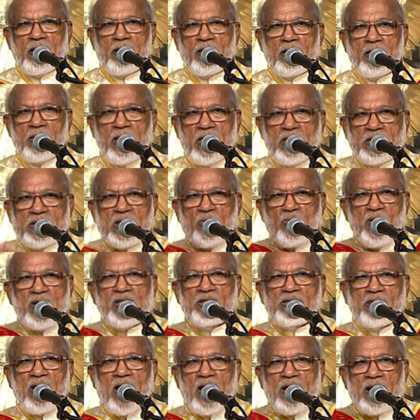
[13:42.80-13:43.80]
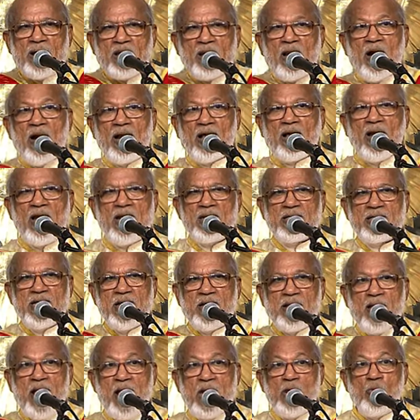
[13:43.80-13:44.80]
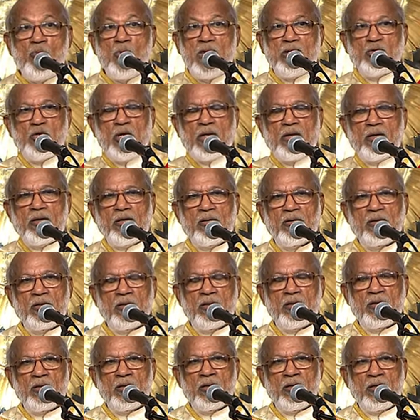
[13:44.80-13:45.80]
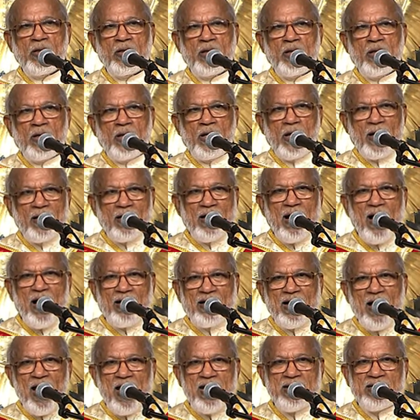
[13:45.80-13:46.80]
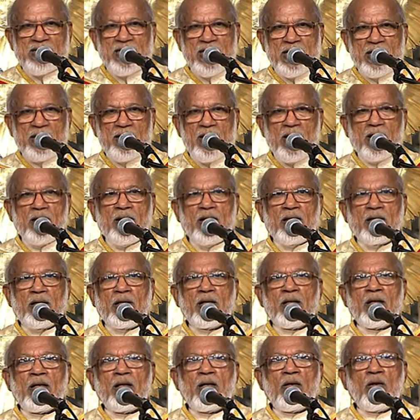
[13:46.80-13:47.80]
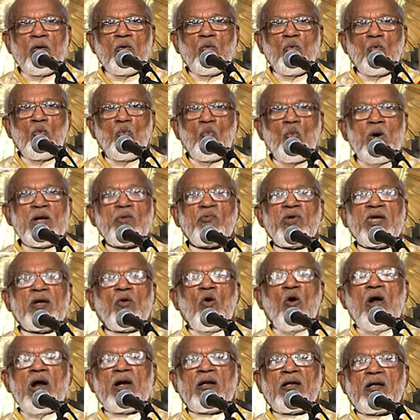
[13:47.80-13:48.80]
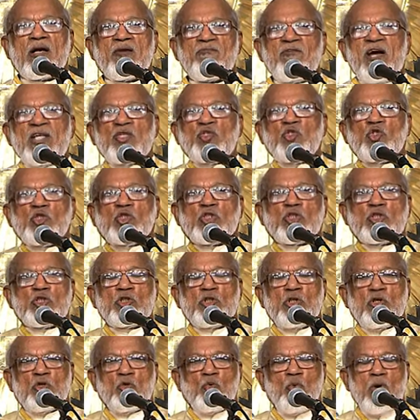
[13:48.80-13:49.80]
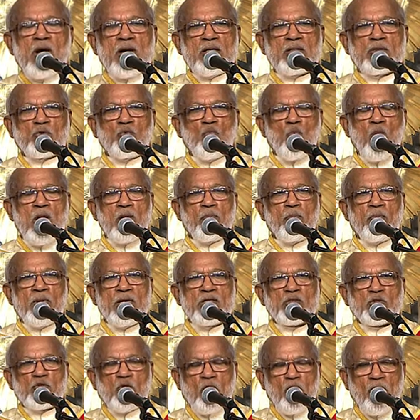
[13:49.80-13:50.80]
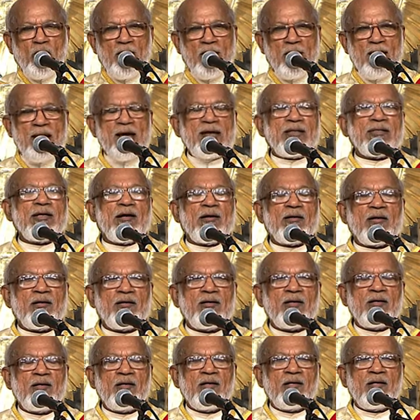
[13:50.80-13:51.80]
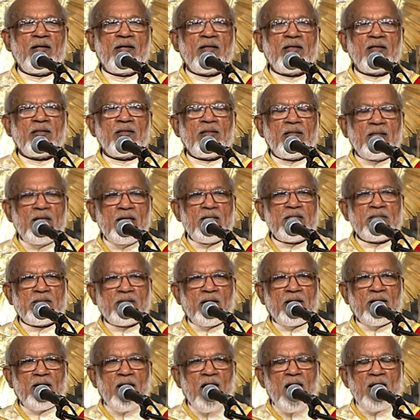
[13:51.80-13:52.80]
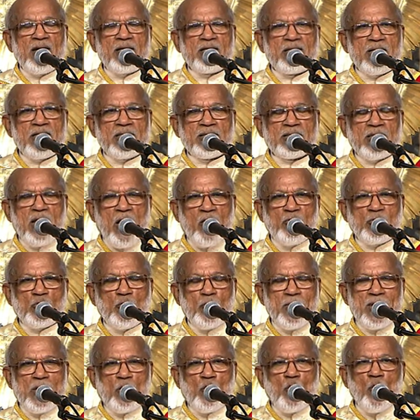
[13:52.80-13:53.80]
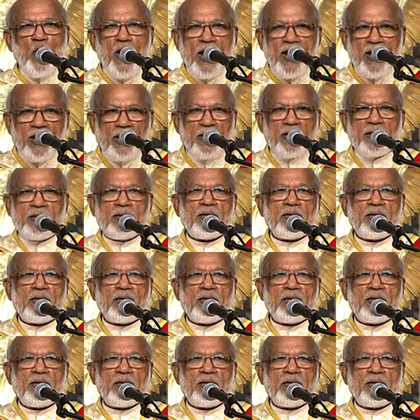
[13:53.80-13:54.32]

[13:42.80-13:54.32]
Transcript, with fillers: These events are inculcating enmity, inculcating uh, what we call revenge towards one person or another. These realities have to be cured,